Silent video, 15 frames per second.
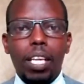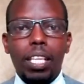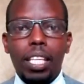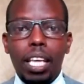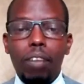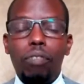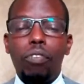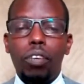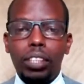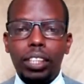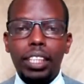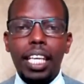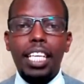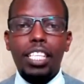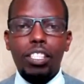the
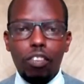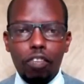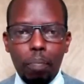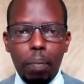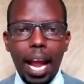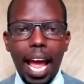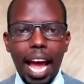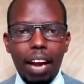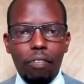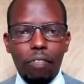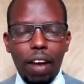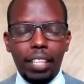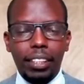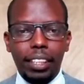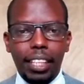40 days of prayer and
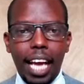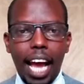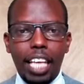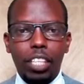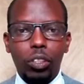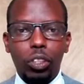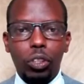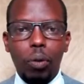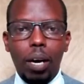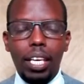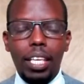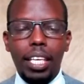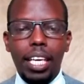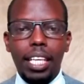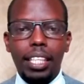fasting are
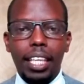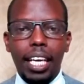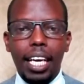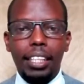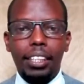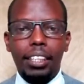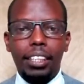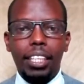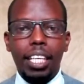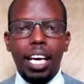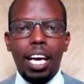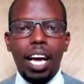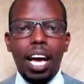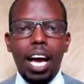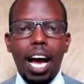usually engaged
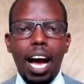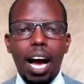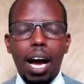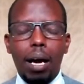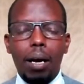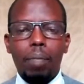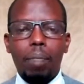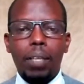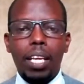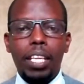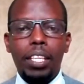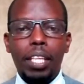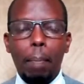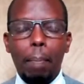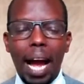
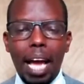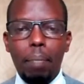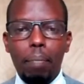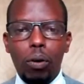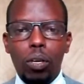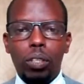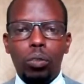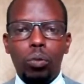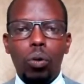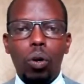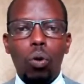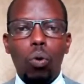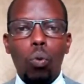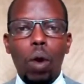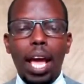in the Bible,
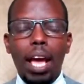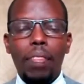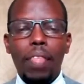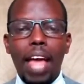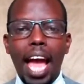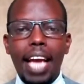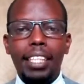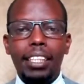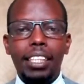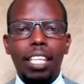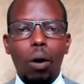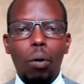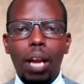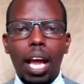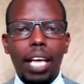where
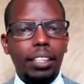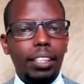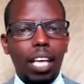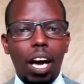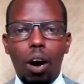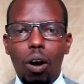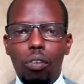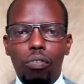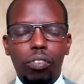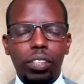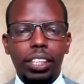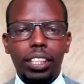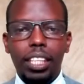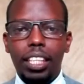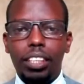the whole idea of
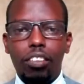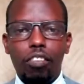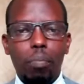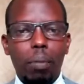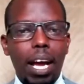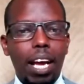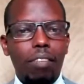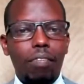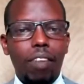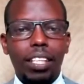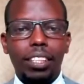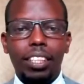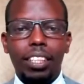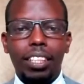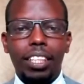40 days of prayer and
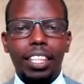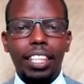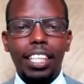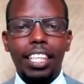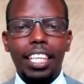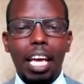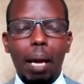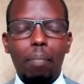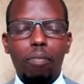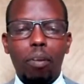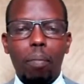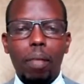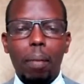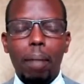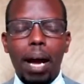fasting really came
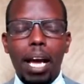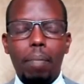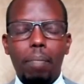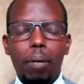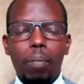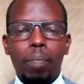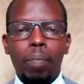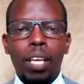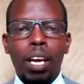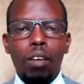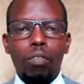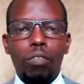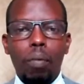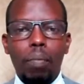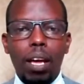from the Bible,
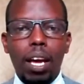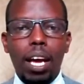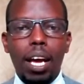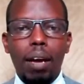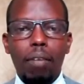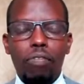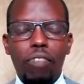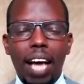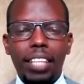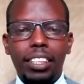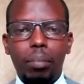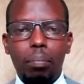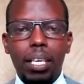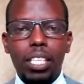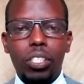from the
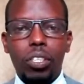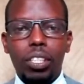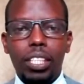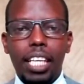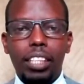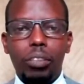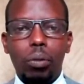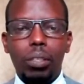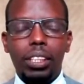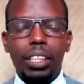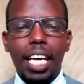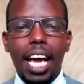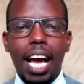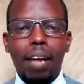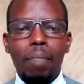first mention that was
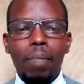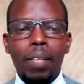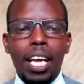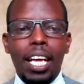there,